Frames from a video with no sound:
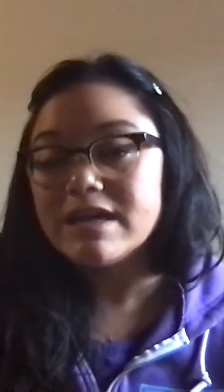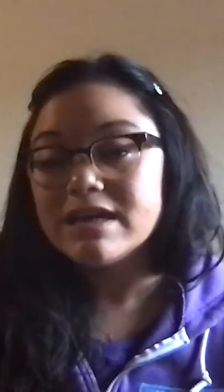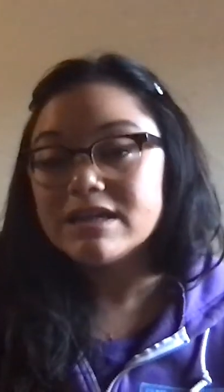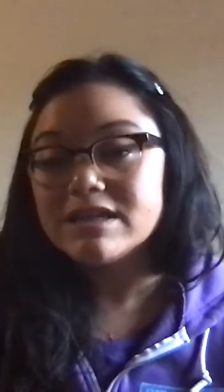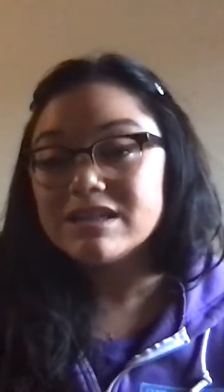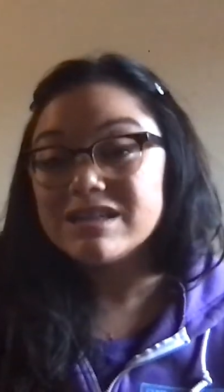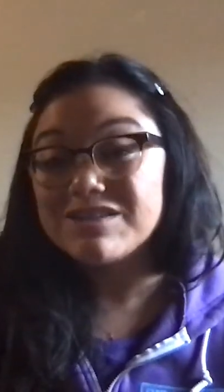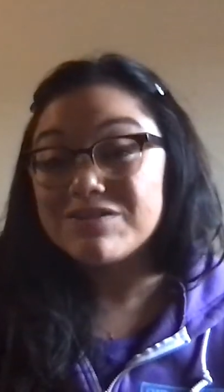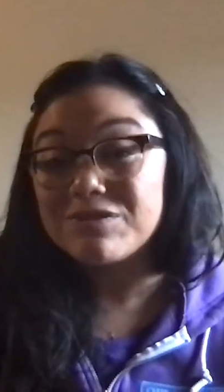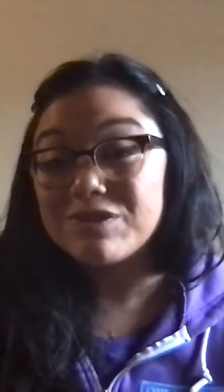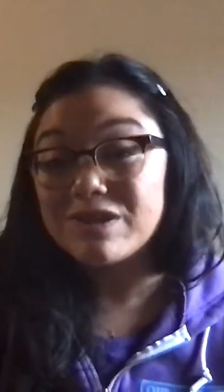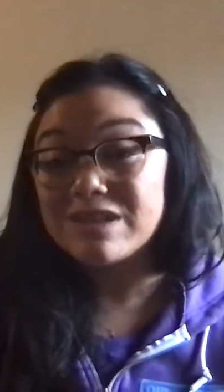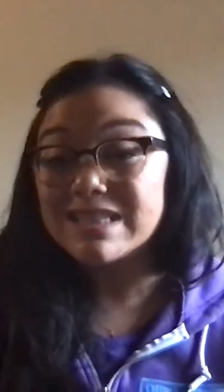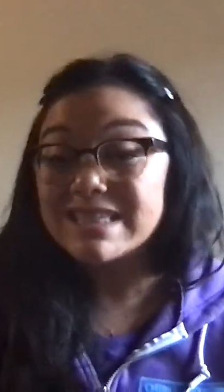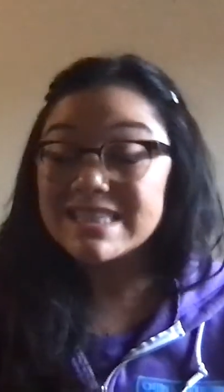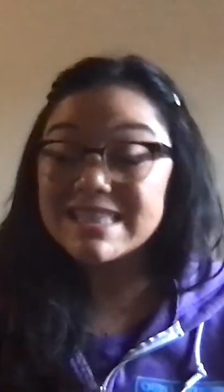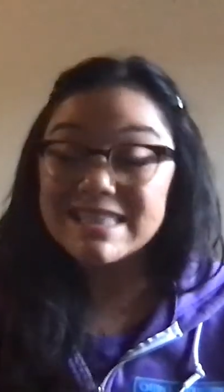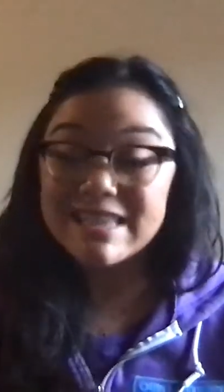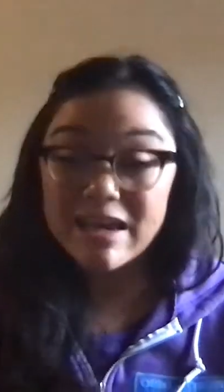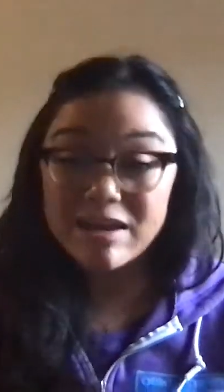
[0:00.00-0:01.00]
different
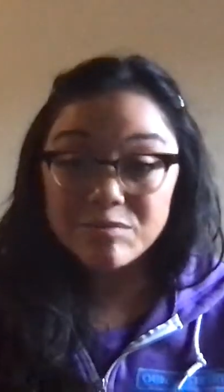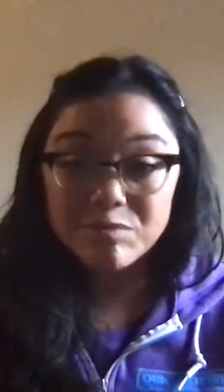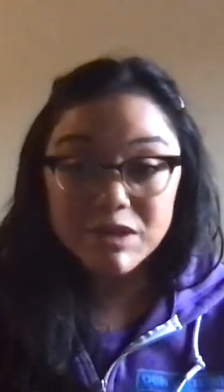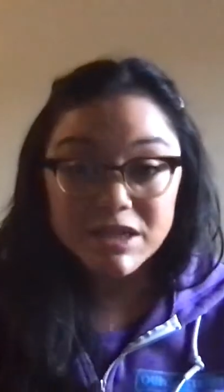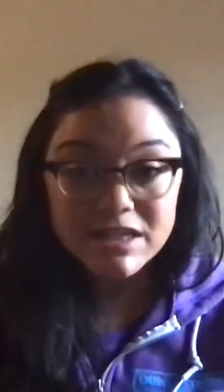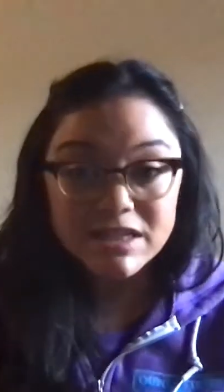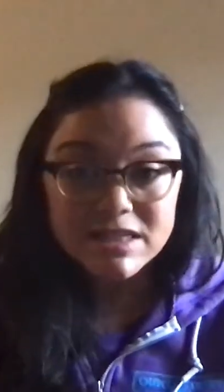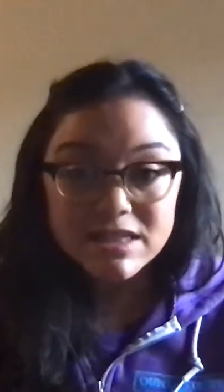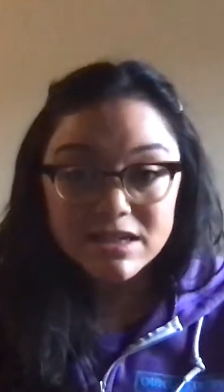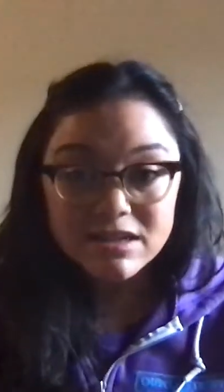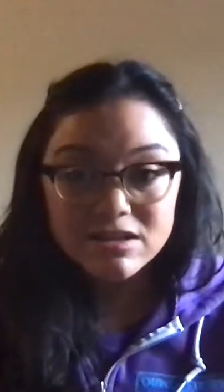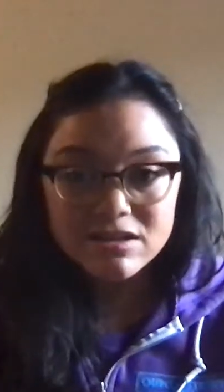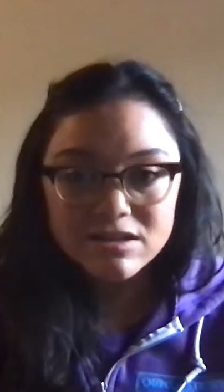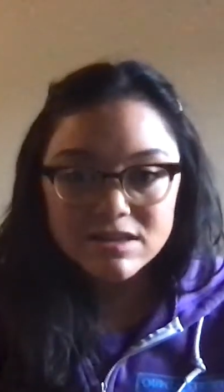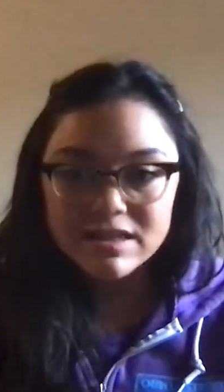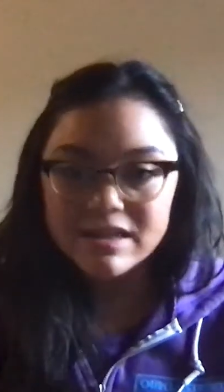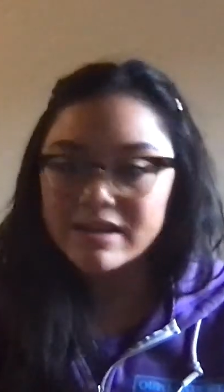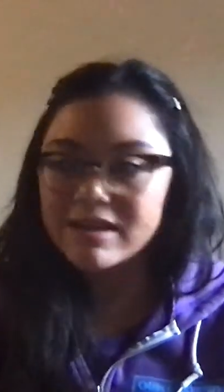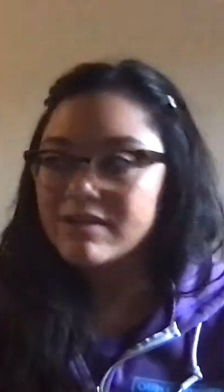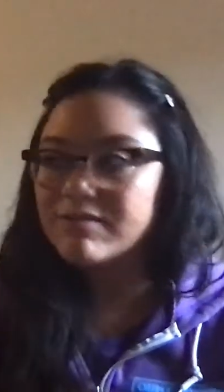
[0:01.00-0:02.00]
set pieces,
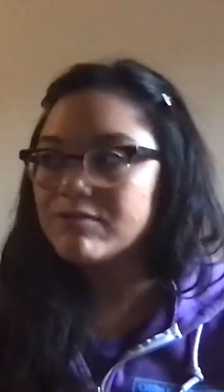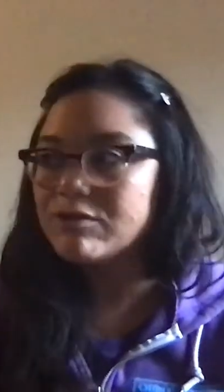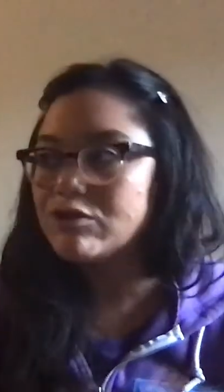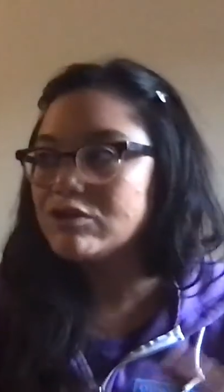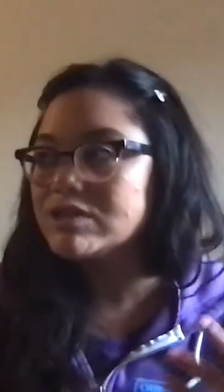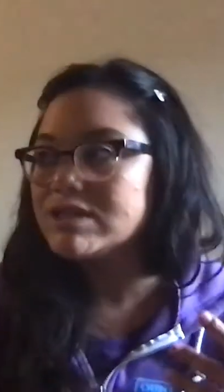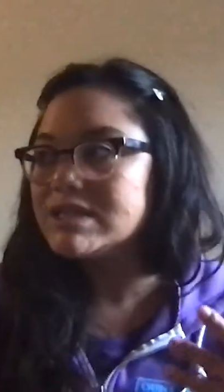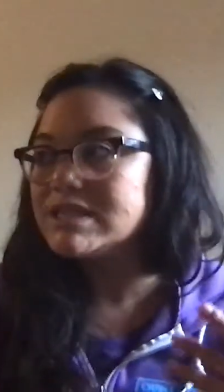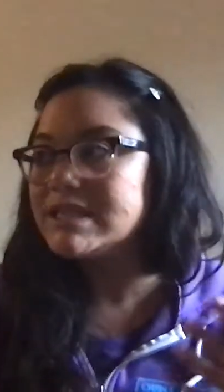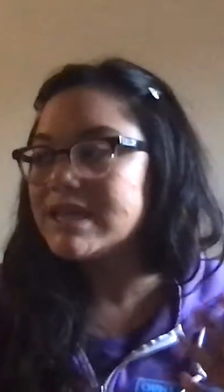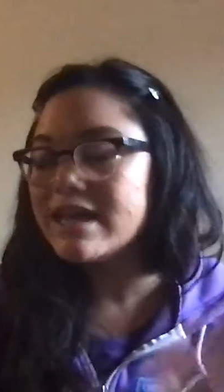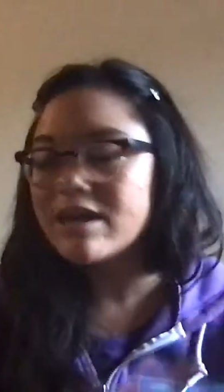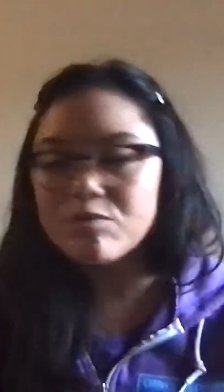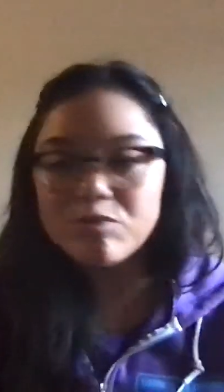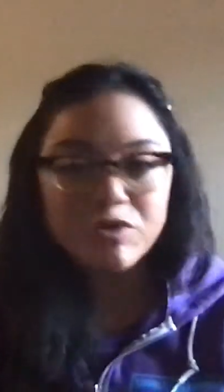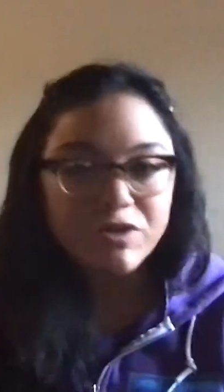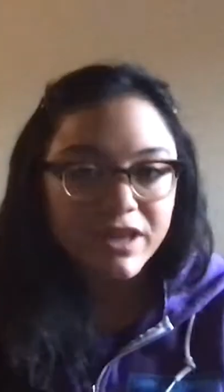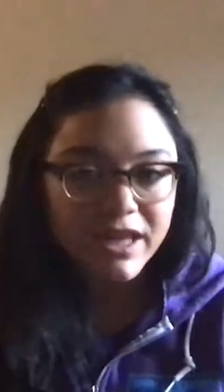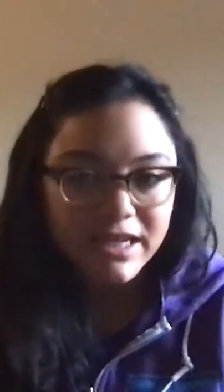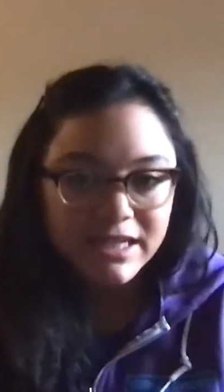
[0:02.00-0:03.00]
like if there's a
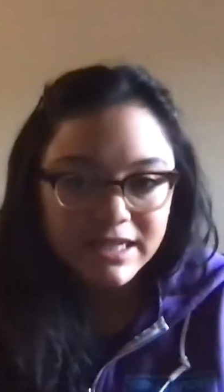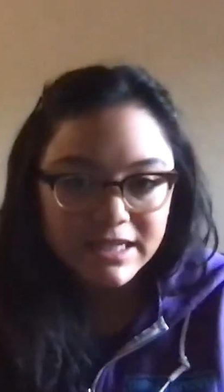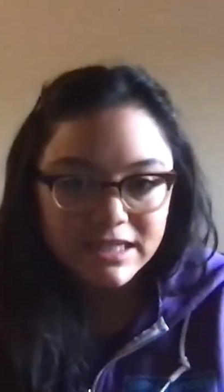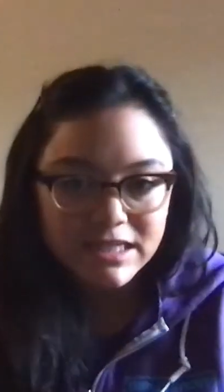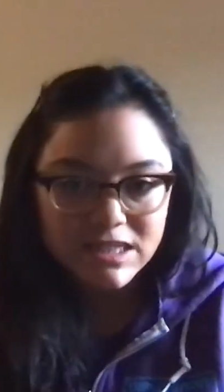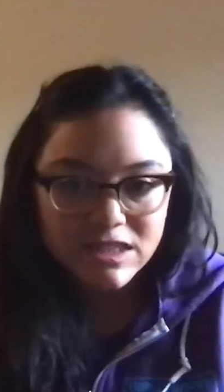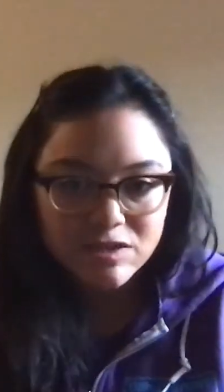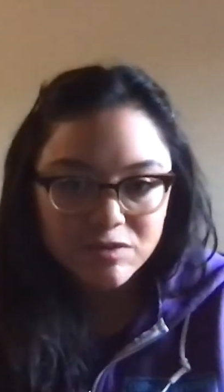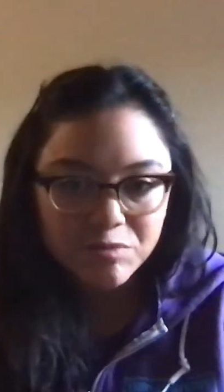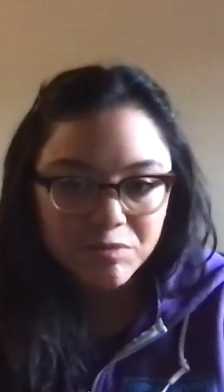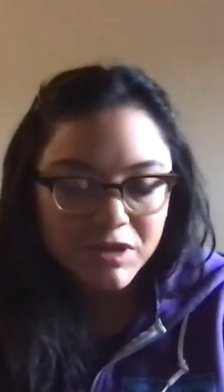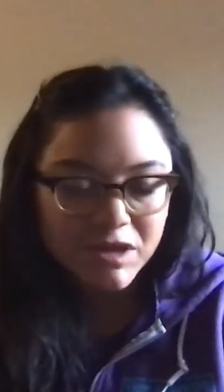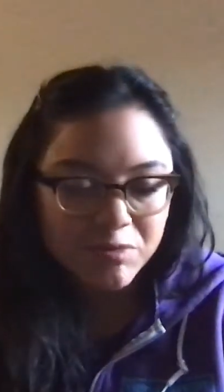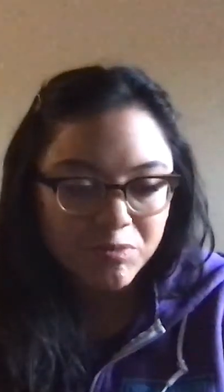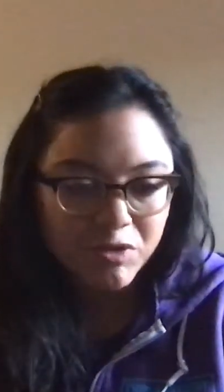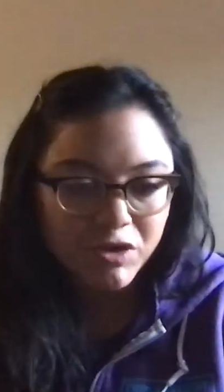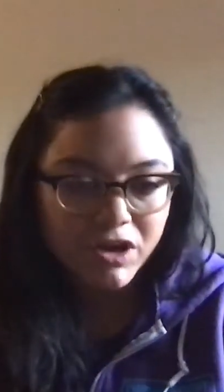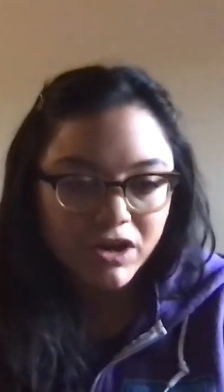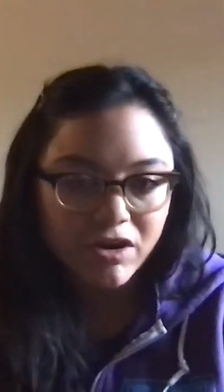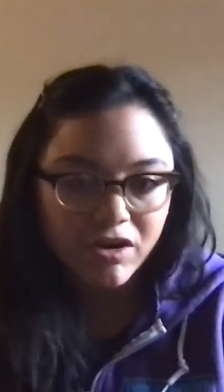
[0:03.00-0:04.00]
table that needs to be
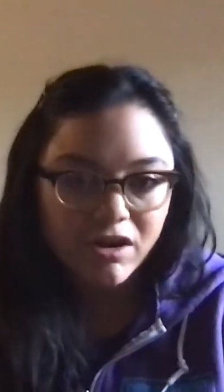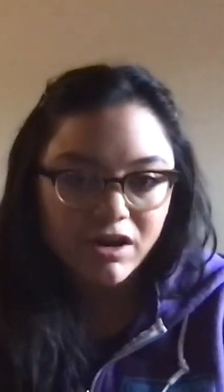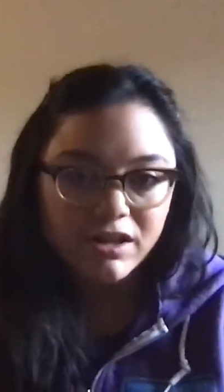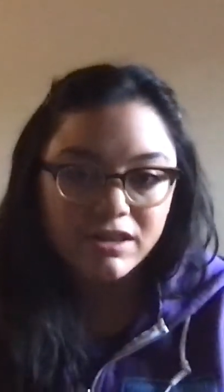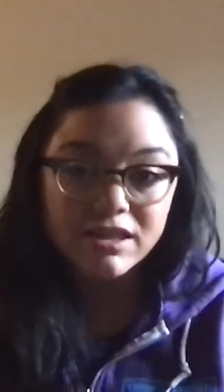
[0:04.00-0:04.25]
put on,